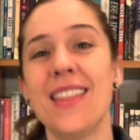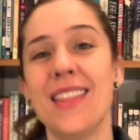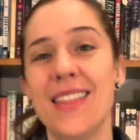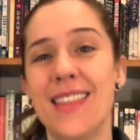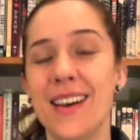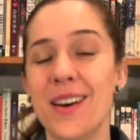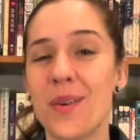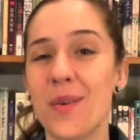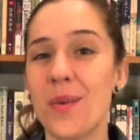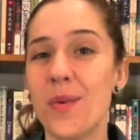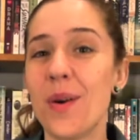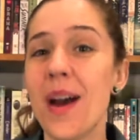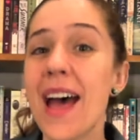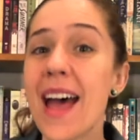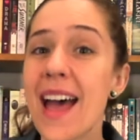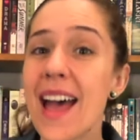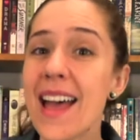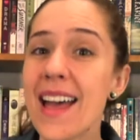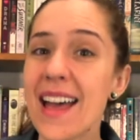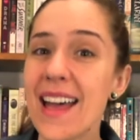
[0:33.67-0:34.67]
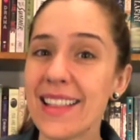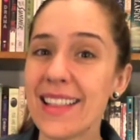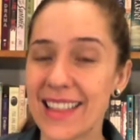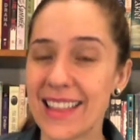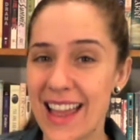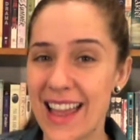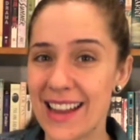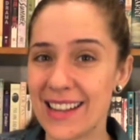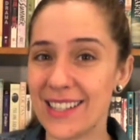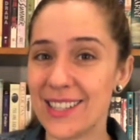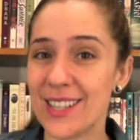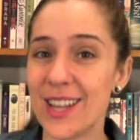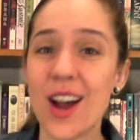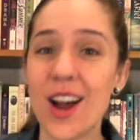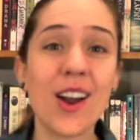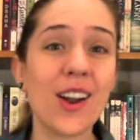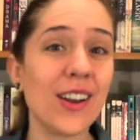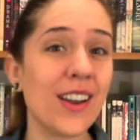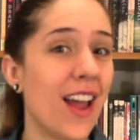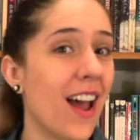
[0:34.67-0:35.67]
The wetlands
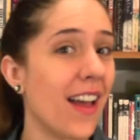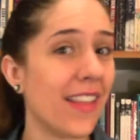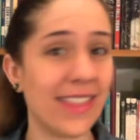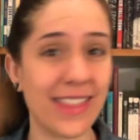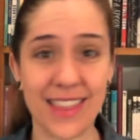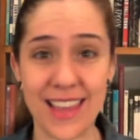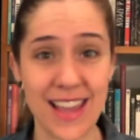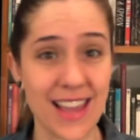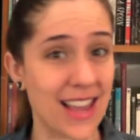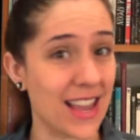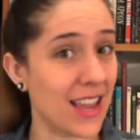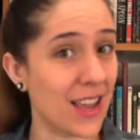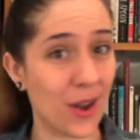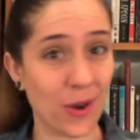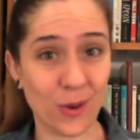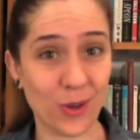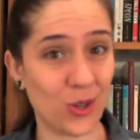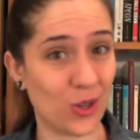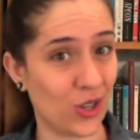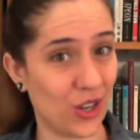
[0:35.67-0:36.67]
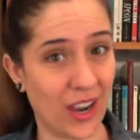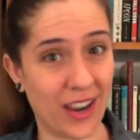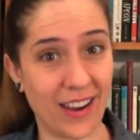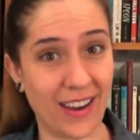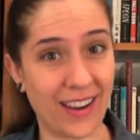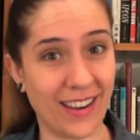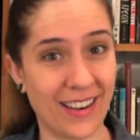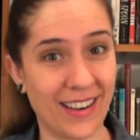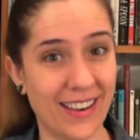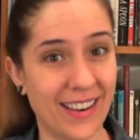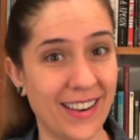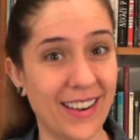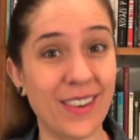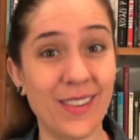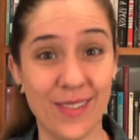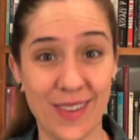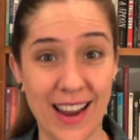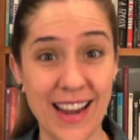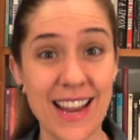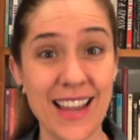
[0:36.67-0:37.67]
are not the ocean.
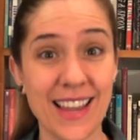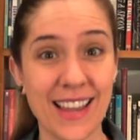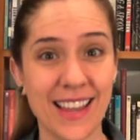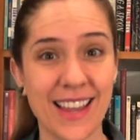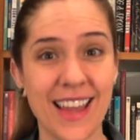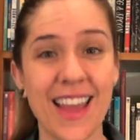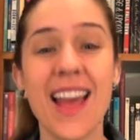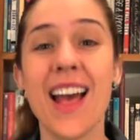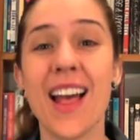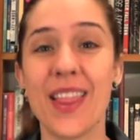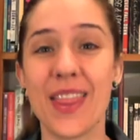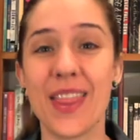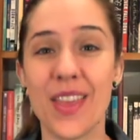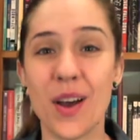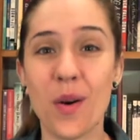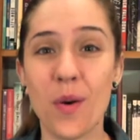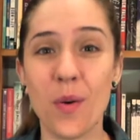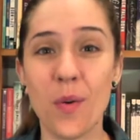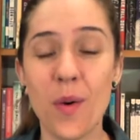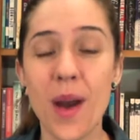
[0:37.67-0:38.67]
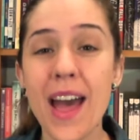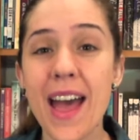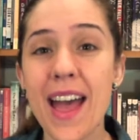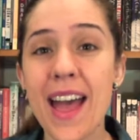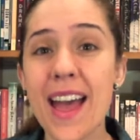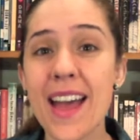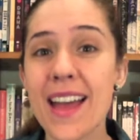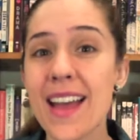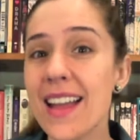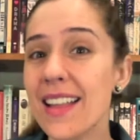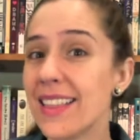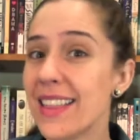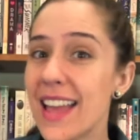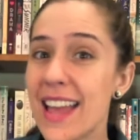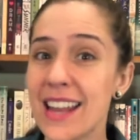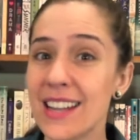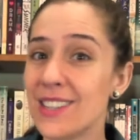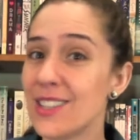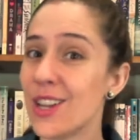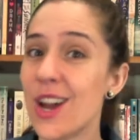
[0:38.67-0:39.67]
Ready? The
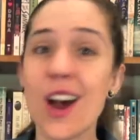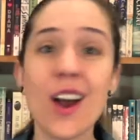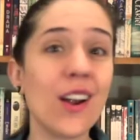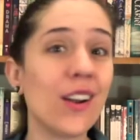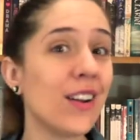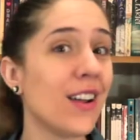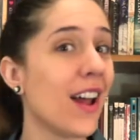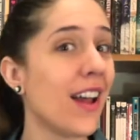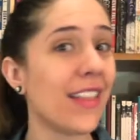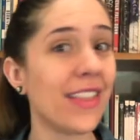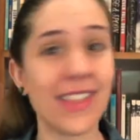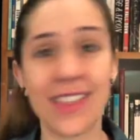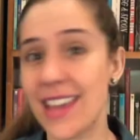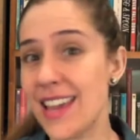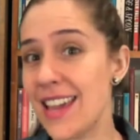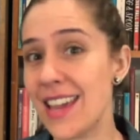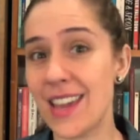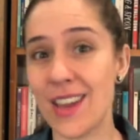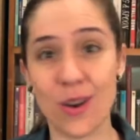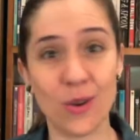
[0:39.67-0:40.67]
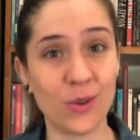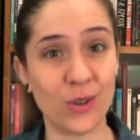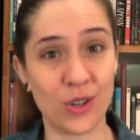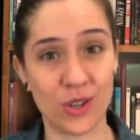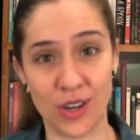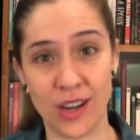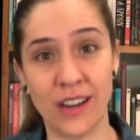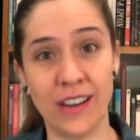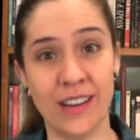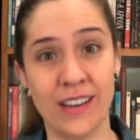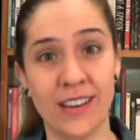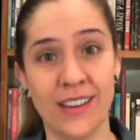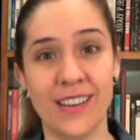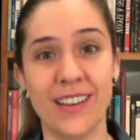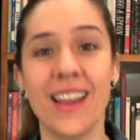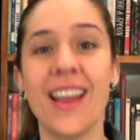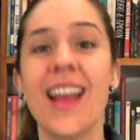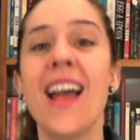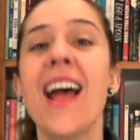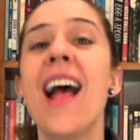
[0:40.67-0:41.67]
wetlands are not the
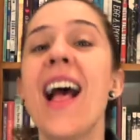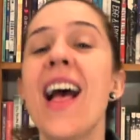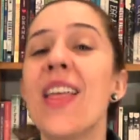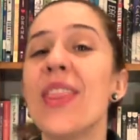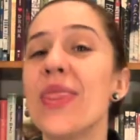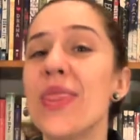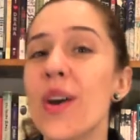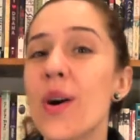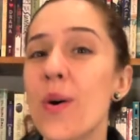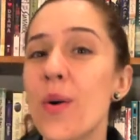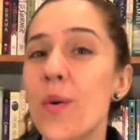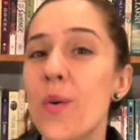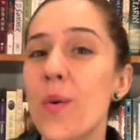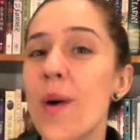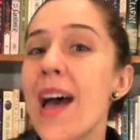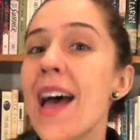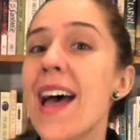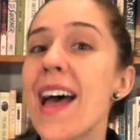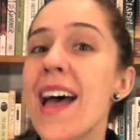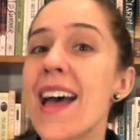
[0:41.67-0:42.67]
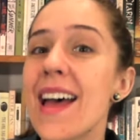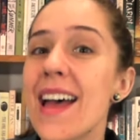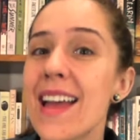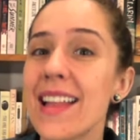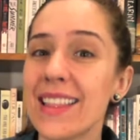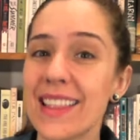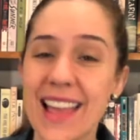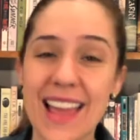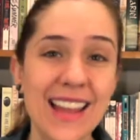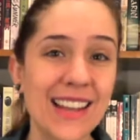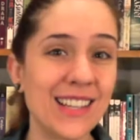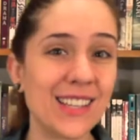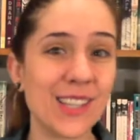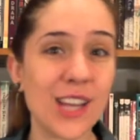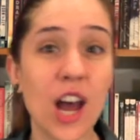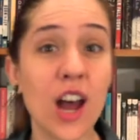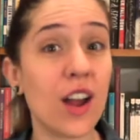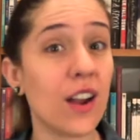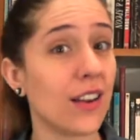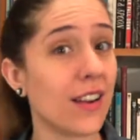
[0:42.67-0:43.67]
ocean. The wetlands
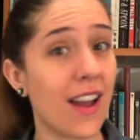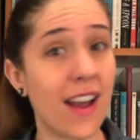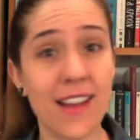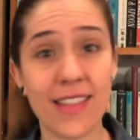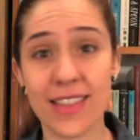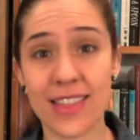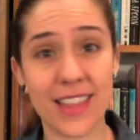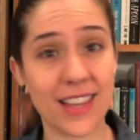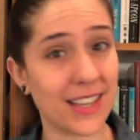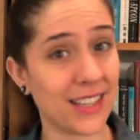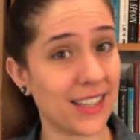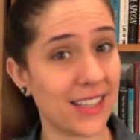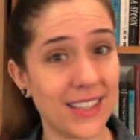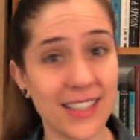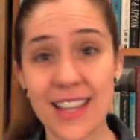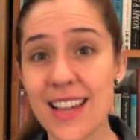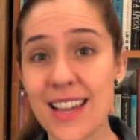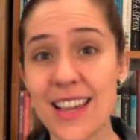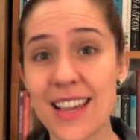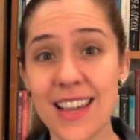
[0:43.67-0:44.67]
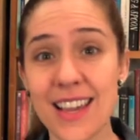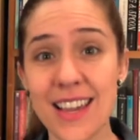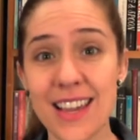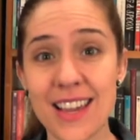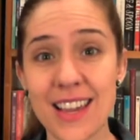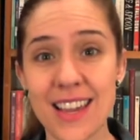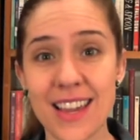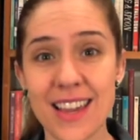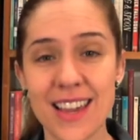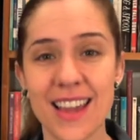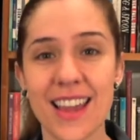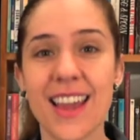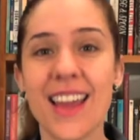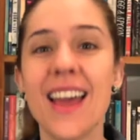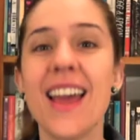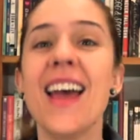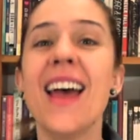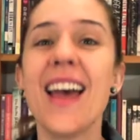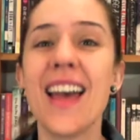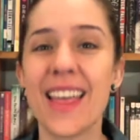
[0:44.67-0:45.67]
are not the sea.
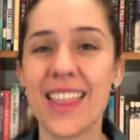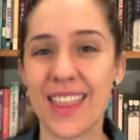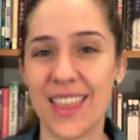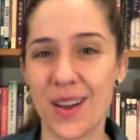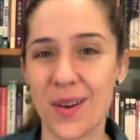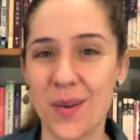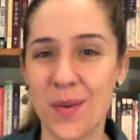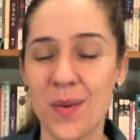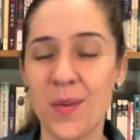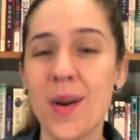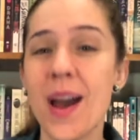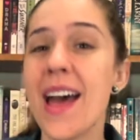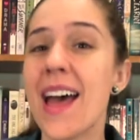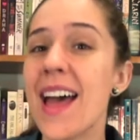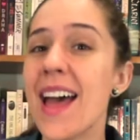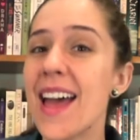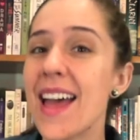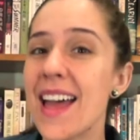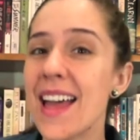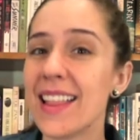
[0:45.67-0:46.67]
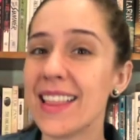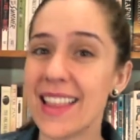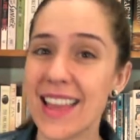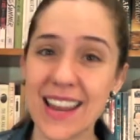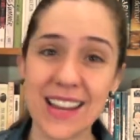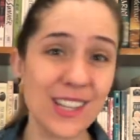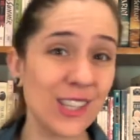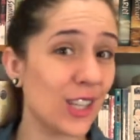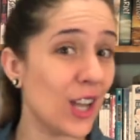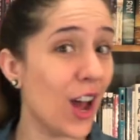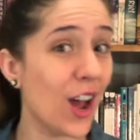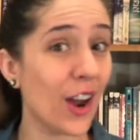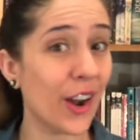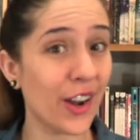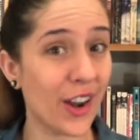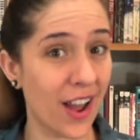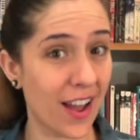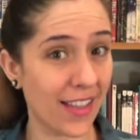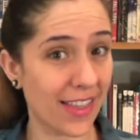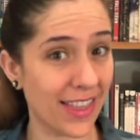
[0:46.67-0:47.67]
The wetlands are
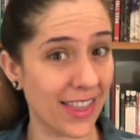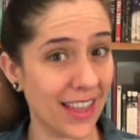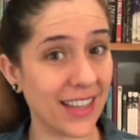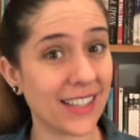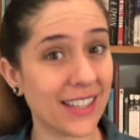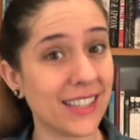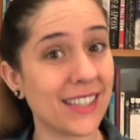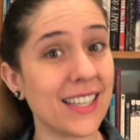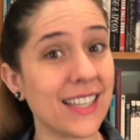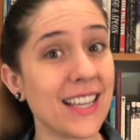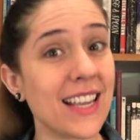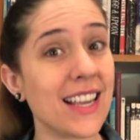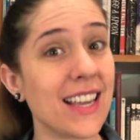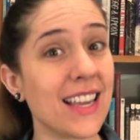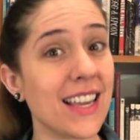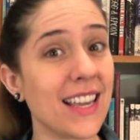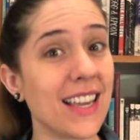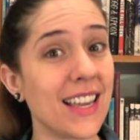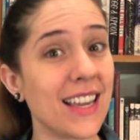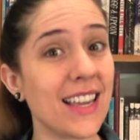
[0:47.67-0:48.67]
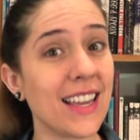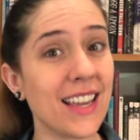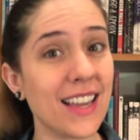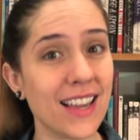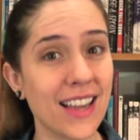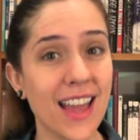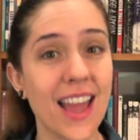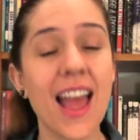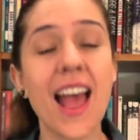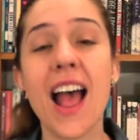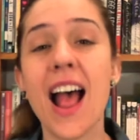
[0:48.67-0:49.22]
not the sea.